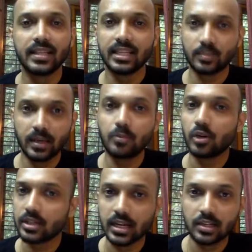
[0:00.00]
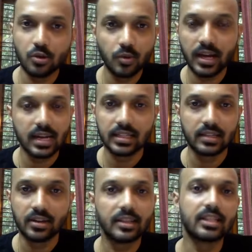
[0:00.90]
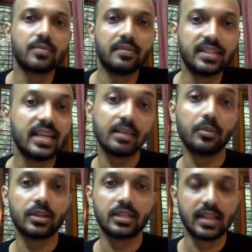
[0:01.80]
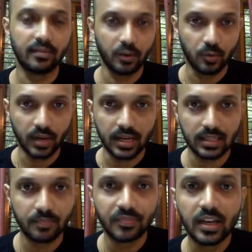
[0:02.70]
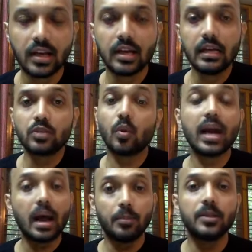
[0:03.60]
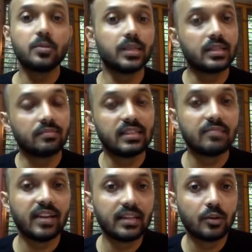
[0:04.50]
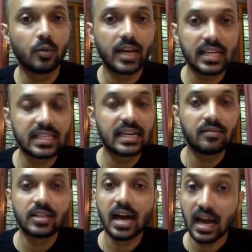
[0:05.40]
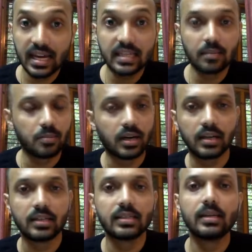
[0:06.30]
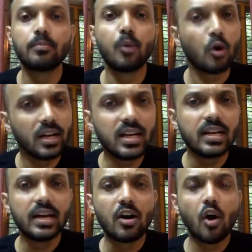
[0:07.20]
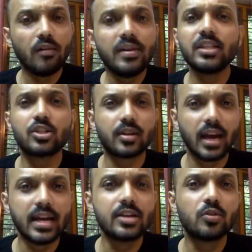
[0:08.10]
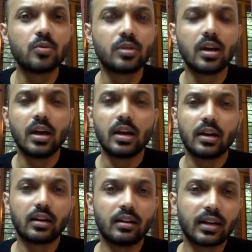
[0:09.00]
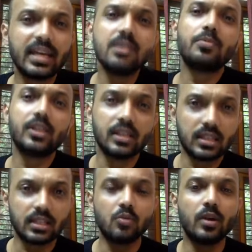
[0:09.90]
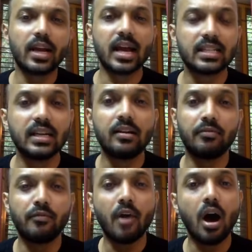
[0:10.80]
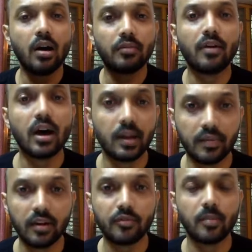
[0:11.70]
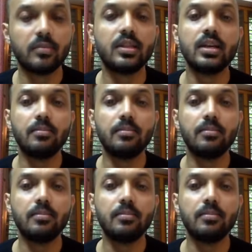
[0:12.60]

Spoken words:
that's when a person has a uric acid, right? That's when we say the person is having uric acid. So what happens with when the uric acid levels are high in the blood is that body always try to keep this uric acid far away from the